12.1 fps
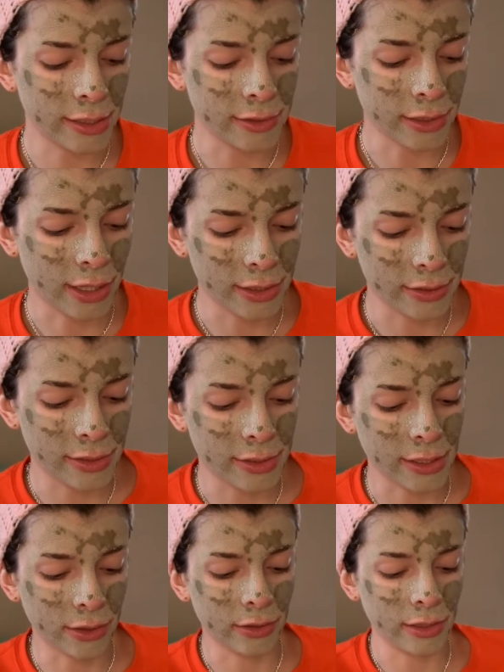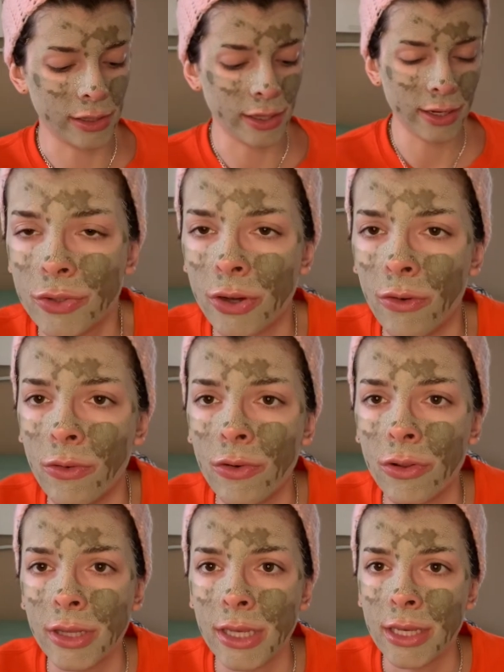that's not necessarily like
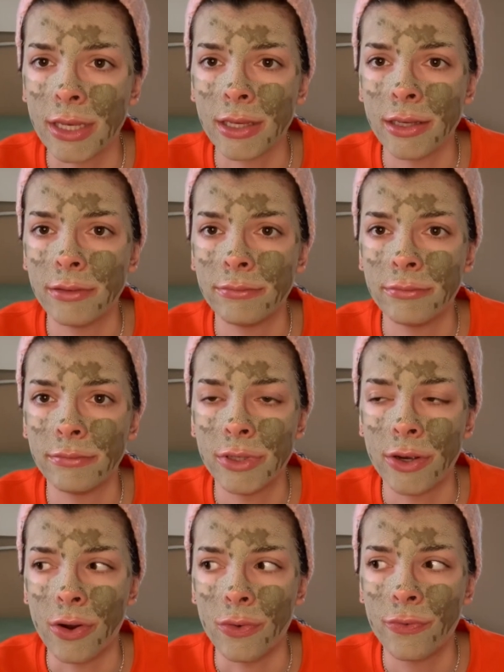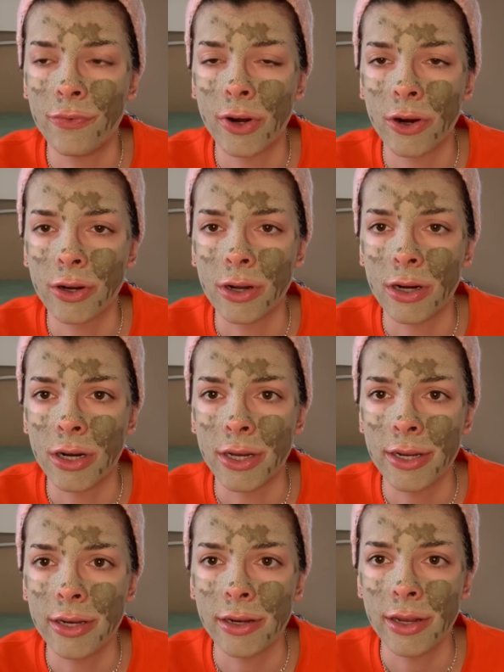totally, you know, far gone
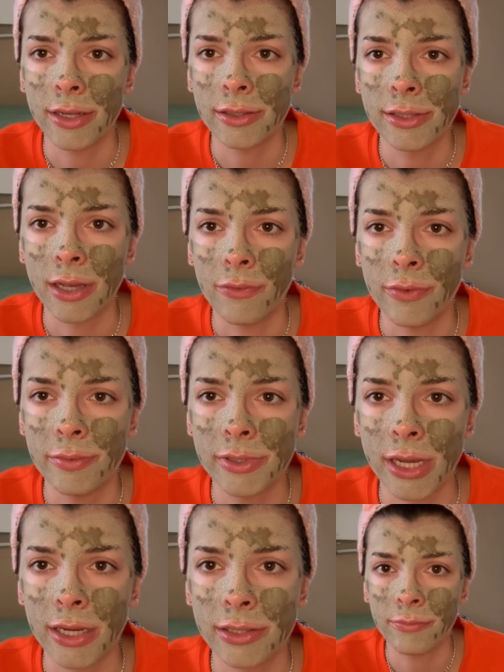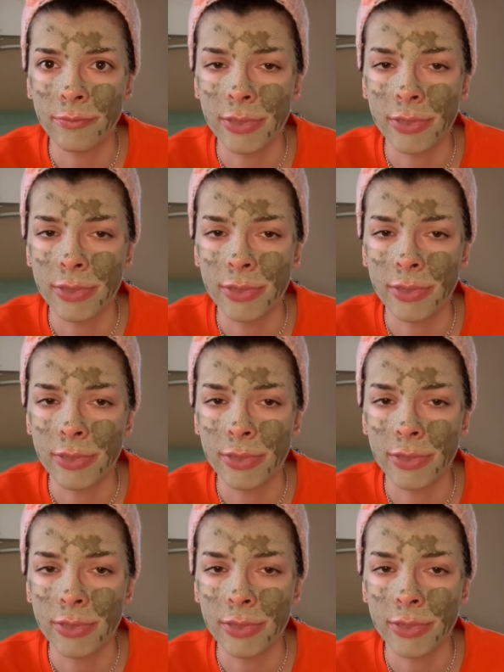and self-obsessed